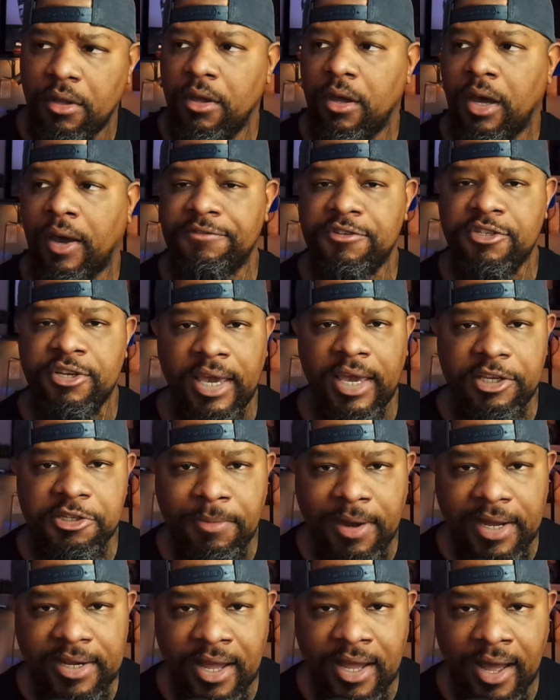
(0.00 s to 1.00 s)
I've changed
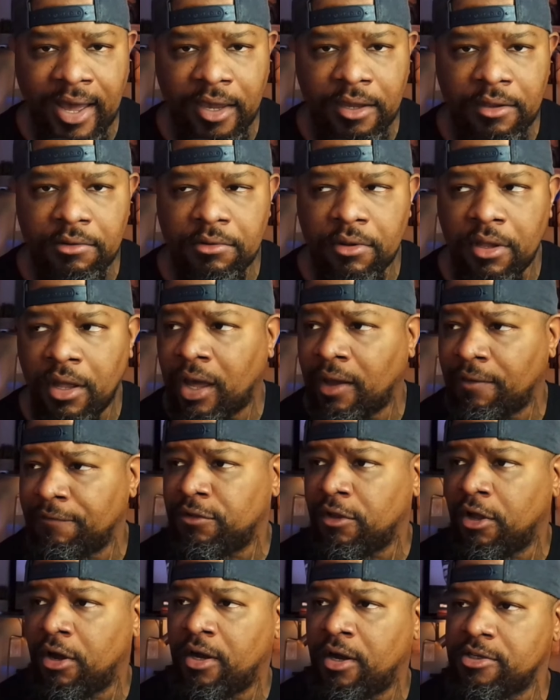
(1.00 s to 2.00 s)
my diet, I've
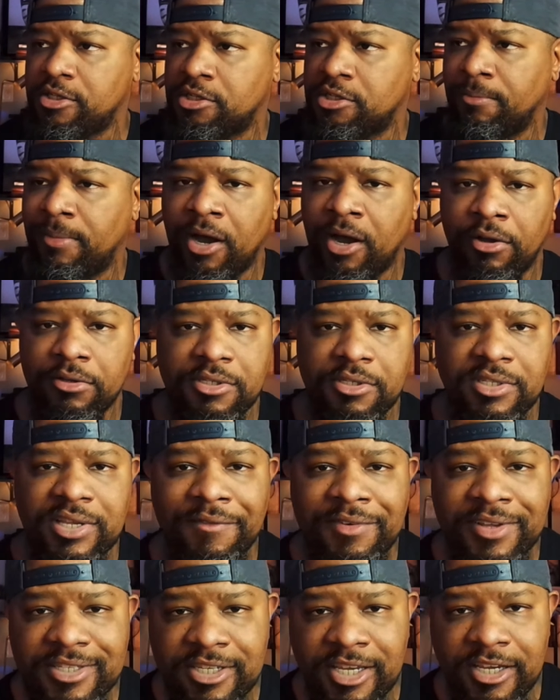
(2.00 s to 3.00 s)
lost about
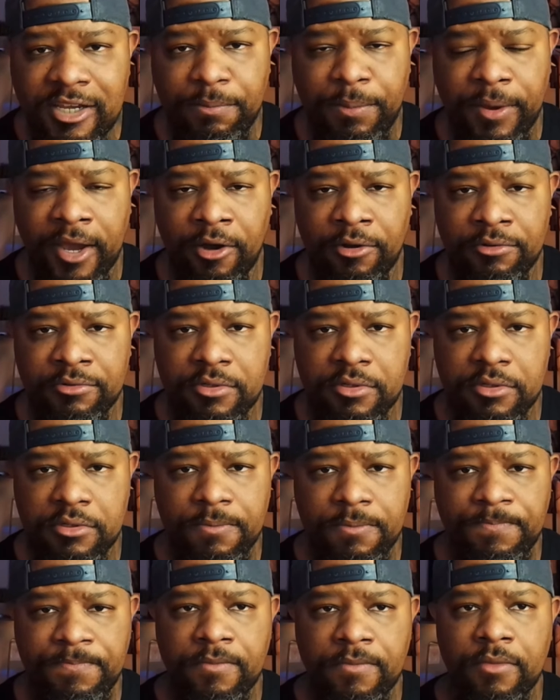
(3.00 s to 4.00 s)
17 pounds.
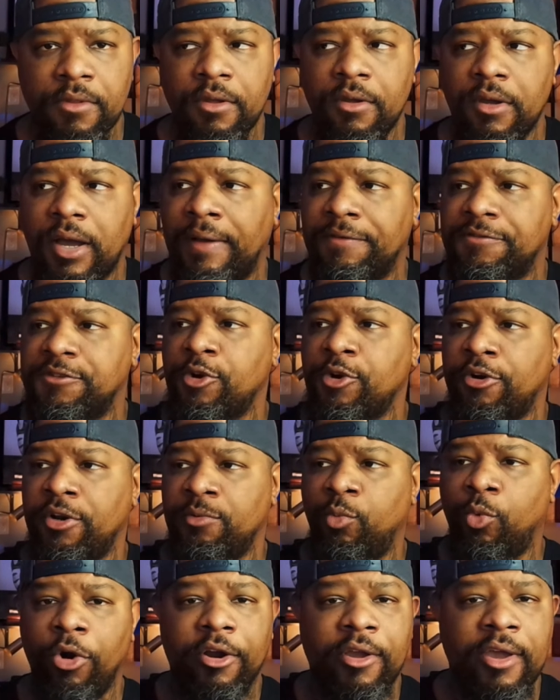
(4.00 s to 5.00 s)
I've
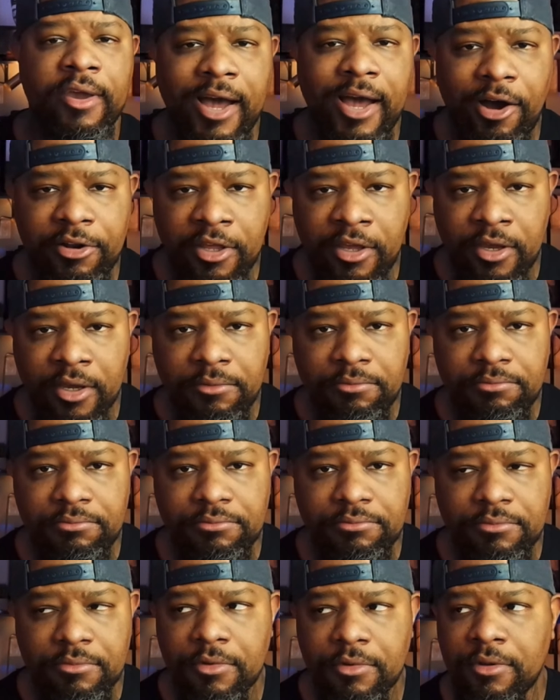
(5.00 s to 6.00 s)
started working out
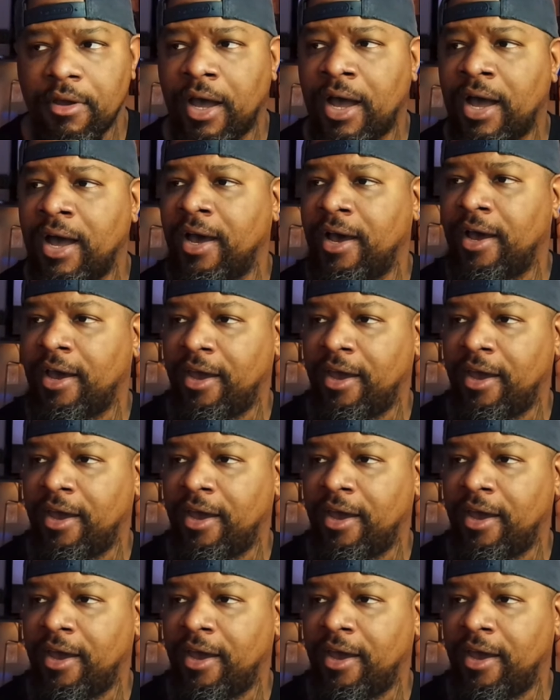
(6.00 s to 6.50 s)
again. I